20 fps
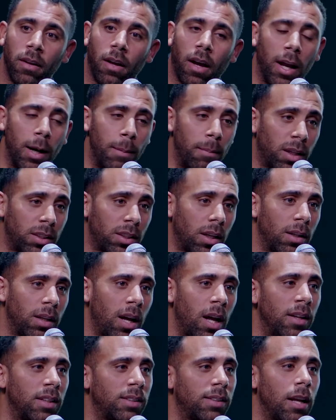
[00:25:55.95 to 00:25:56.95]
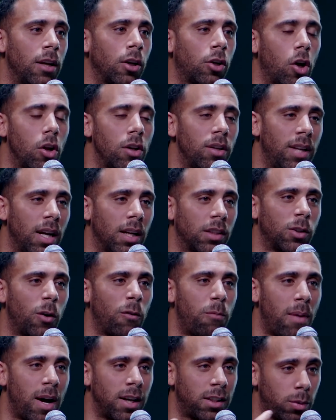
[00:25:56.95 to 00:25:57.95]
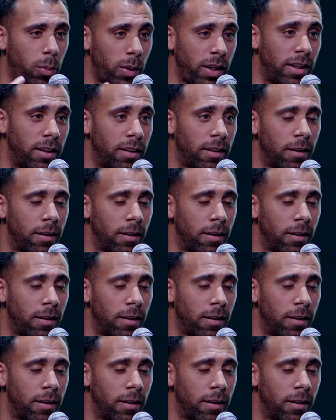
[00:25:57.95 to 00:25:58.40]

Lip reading: And it must understand the context of my tweet.